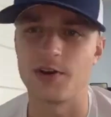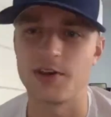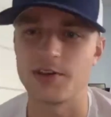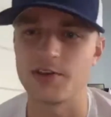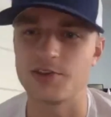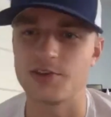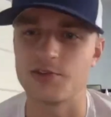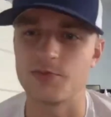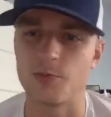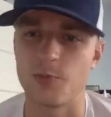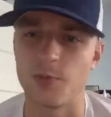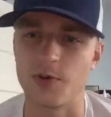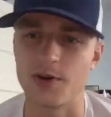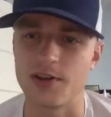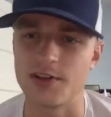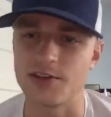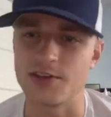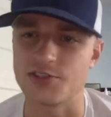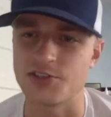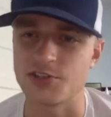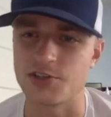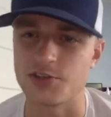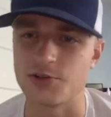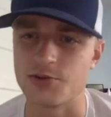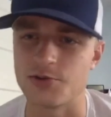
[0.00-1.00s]

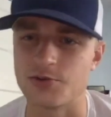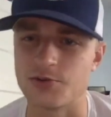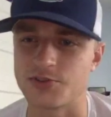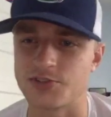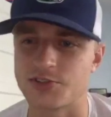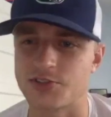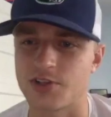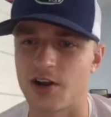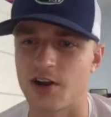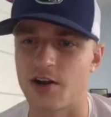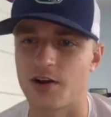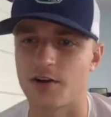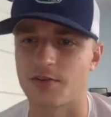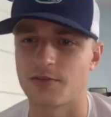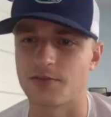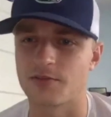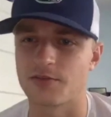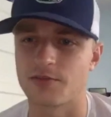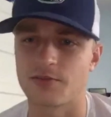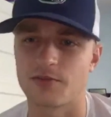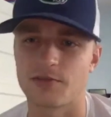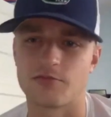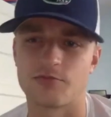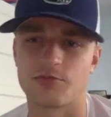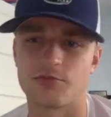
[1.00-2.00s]
did you start
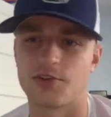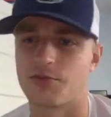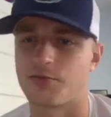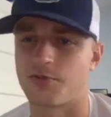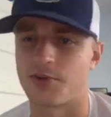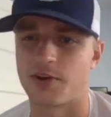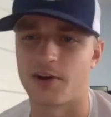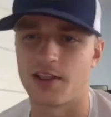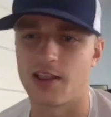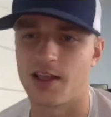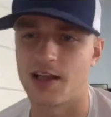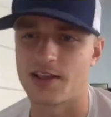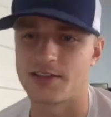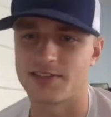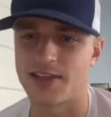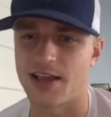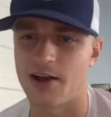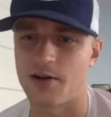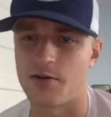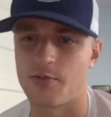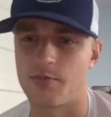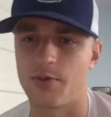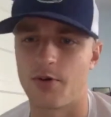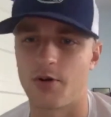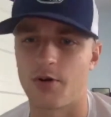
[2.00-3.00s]
to realize
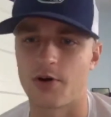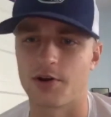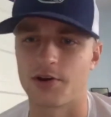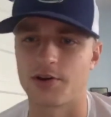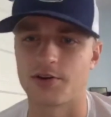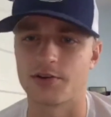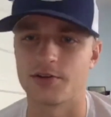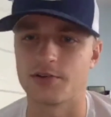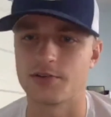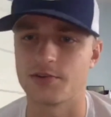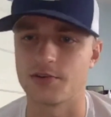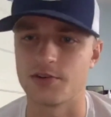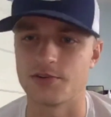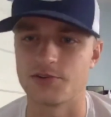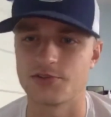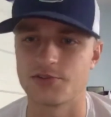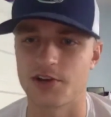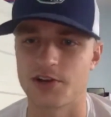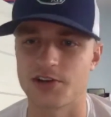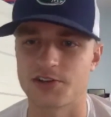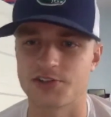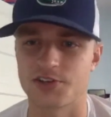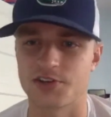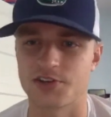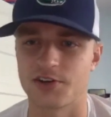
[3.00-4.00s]
how important
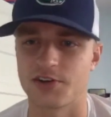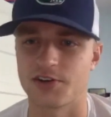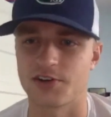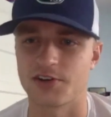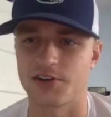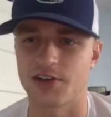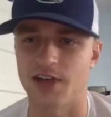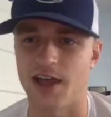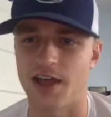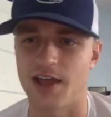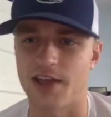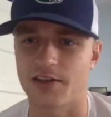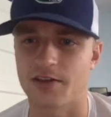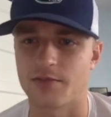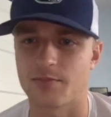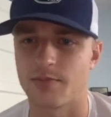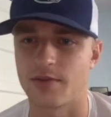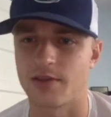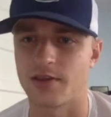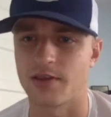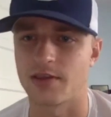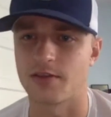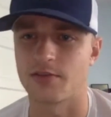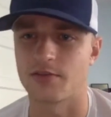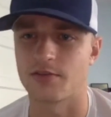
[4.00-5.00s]
nutrition and your diet
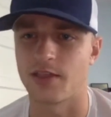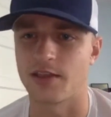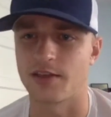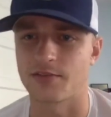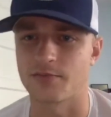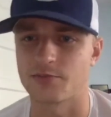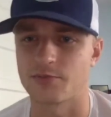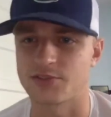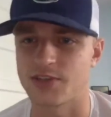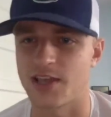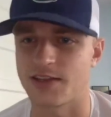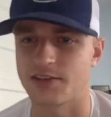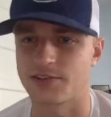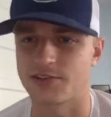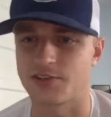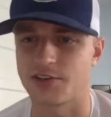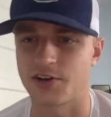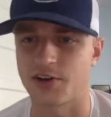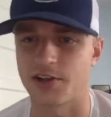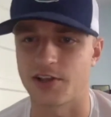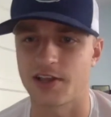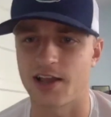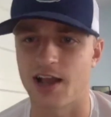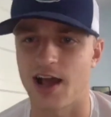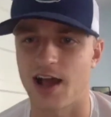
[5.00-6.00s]
could be? Like, was that
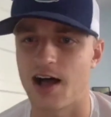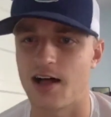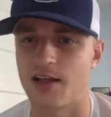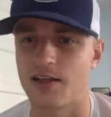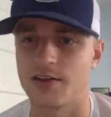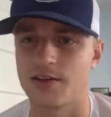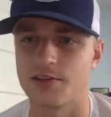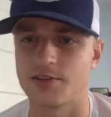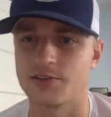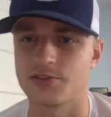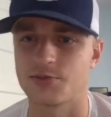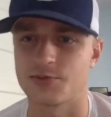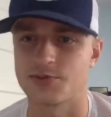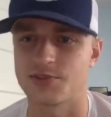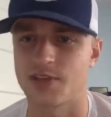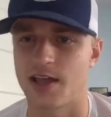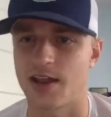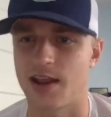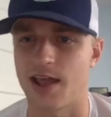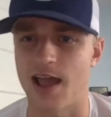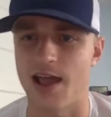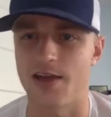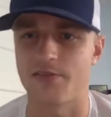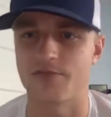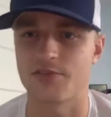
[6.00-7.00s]
during college? Was
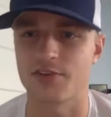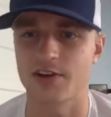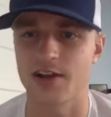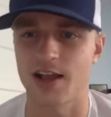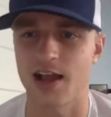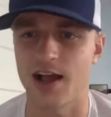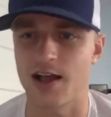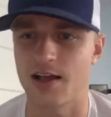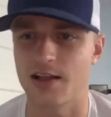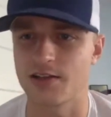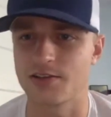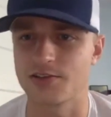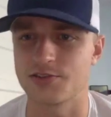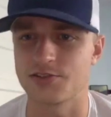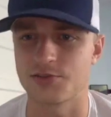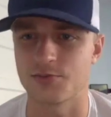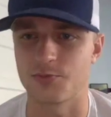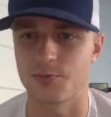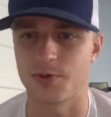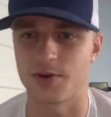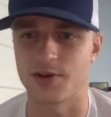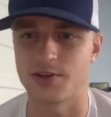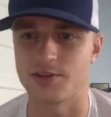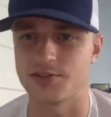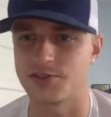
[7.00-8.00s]
that after college?
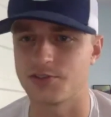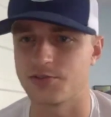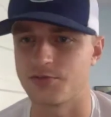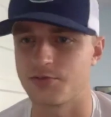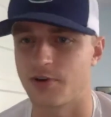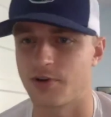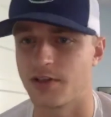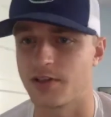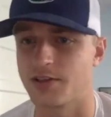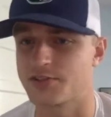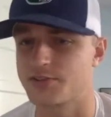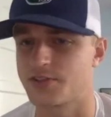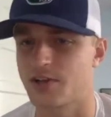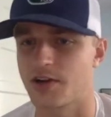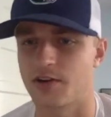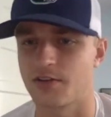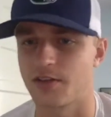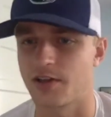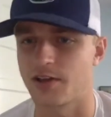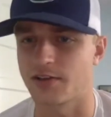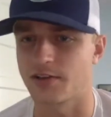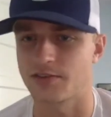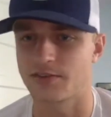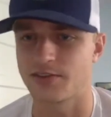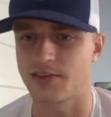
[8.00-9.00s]
And when did you really start
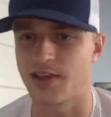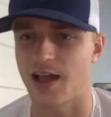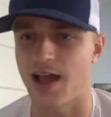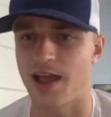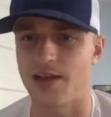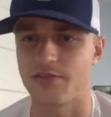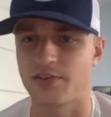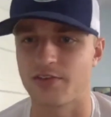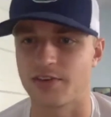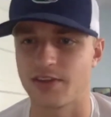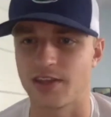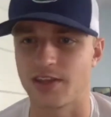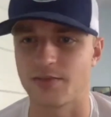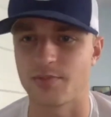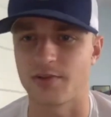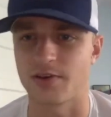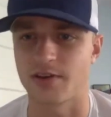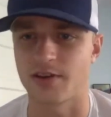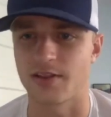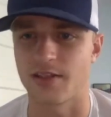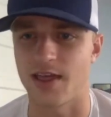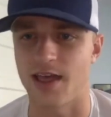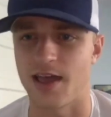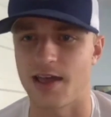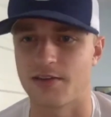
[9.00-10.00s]
like diving deep
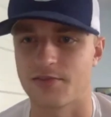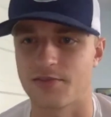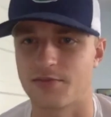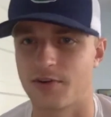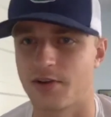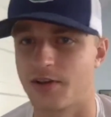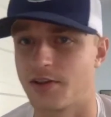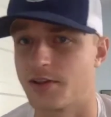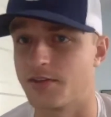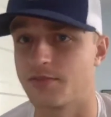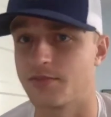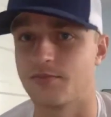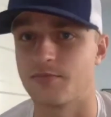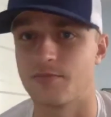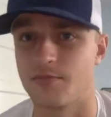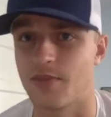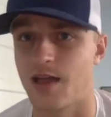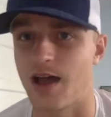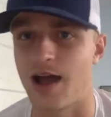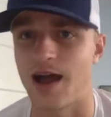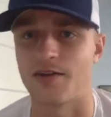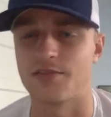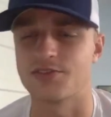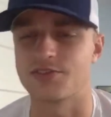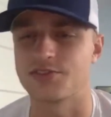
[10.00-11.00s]
into that? And really,
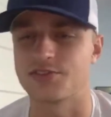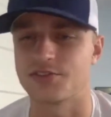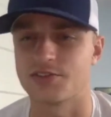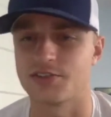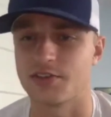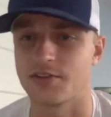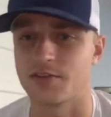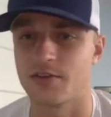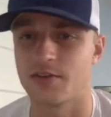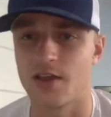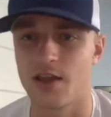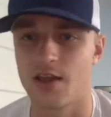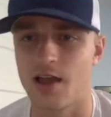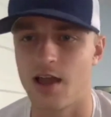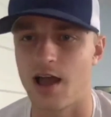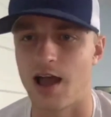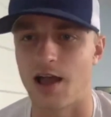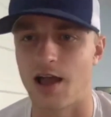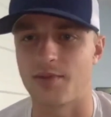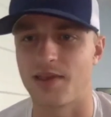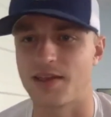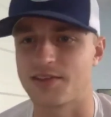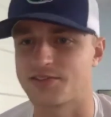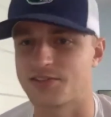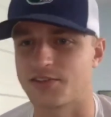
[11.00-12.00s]
obviously,
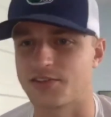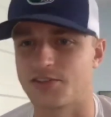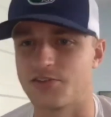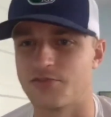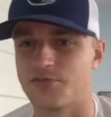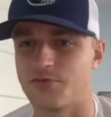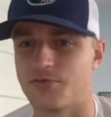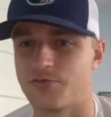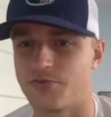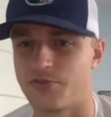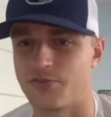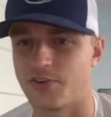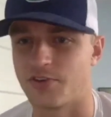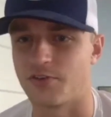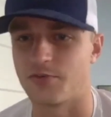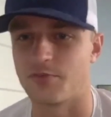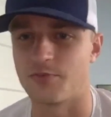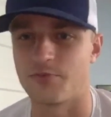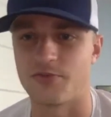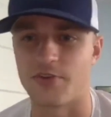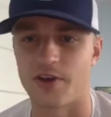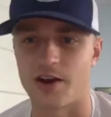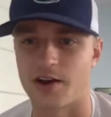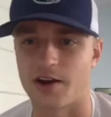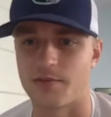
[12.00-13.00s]
I'm guessing you
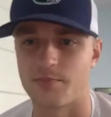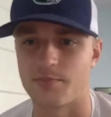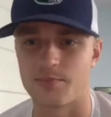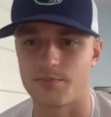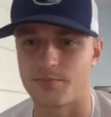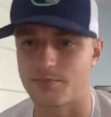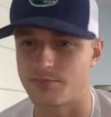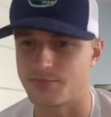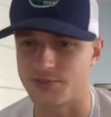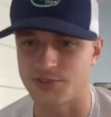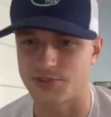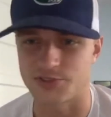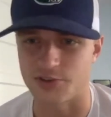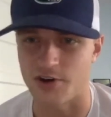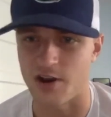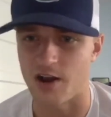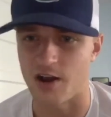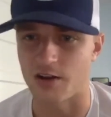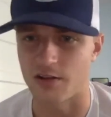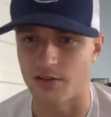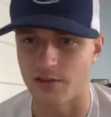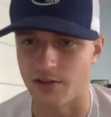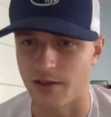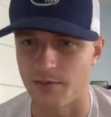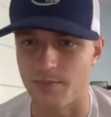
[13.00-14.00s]
feel very
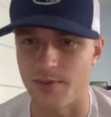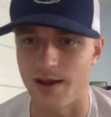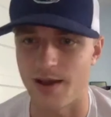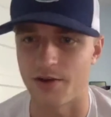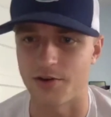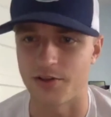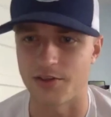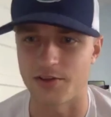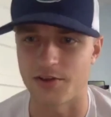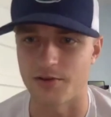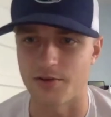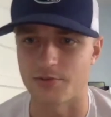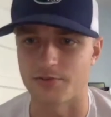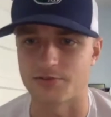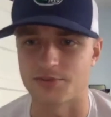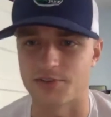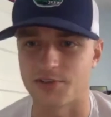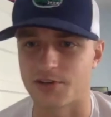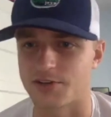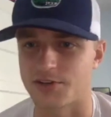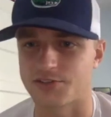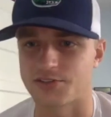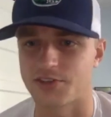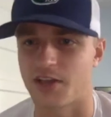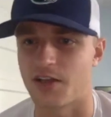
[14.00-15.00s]
strongly about it
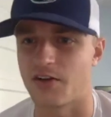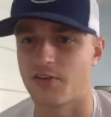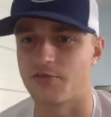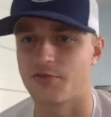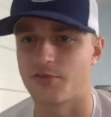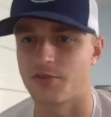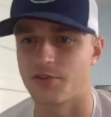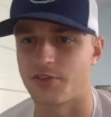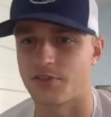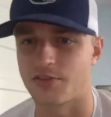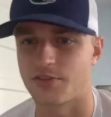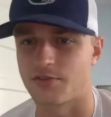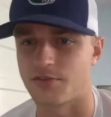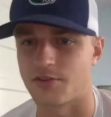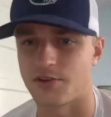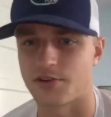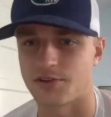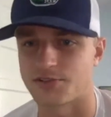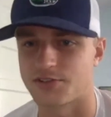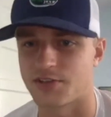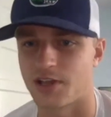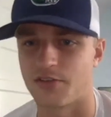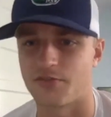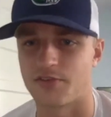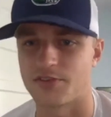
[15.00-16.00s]
yourself
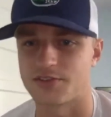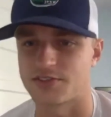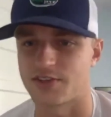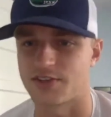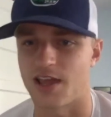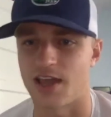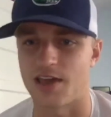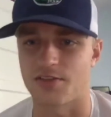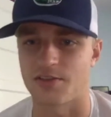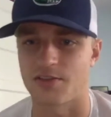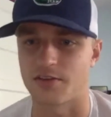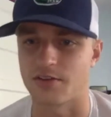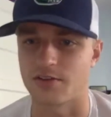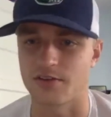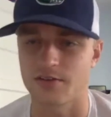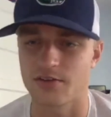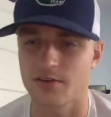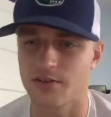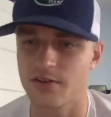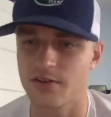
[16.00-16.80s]
as an athlete.